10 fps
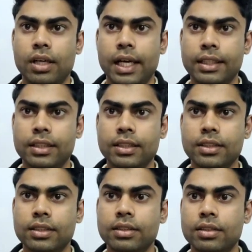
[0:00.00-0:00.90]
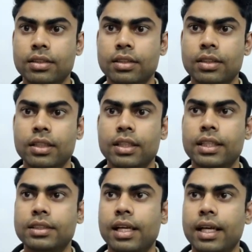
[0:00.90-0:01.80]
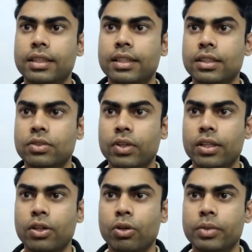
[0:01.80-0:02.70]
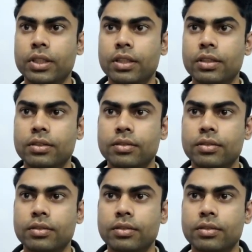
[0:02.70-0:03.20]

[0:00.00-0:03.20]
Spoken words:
like this. Its length is 1 kilometer.